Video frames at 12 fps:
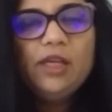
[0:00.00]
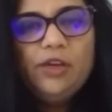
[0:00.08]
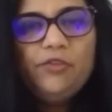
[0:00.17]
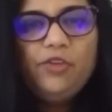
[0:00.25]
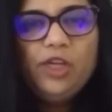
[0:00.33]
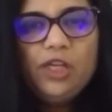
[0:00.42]

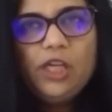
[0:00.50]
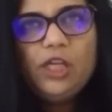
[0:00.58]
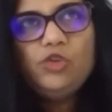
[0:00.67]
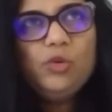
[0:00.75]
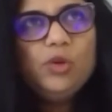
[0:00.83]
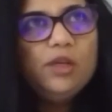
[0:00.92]
we need
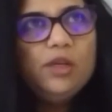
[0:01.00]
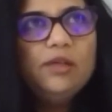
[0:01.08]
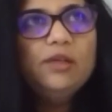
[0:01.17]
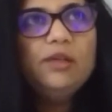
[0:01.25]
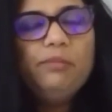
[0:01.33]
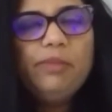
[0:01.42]
to
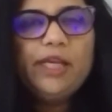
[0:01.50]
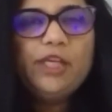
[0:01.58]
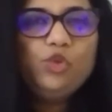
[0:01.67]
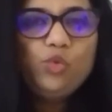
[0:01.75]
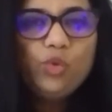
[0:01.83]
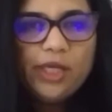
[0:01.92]
learn by
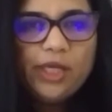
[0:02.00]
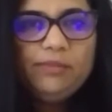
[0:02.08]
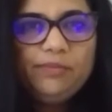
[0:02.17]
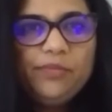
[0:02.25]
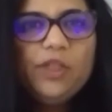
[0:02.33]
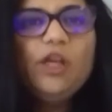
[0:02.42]
doing,
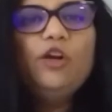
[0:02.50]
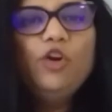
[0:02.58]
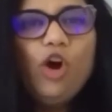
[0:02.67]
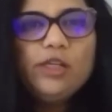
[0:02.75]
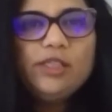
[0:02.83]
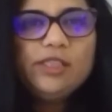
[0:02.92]

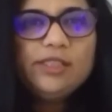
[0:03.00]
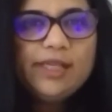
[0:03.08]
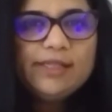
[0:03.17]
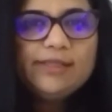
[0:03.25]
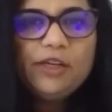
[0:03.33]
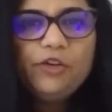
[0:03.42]
not just
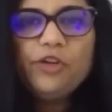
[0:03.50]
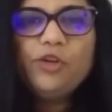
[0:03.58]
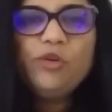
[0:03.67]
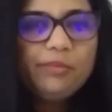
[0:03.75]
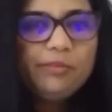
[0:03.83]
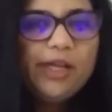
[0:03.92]
as a
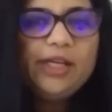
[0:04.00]
curriculum, right?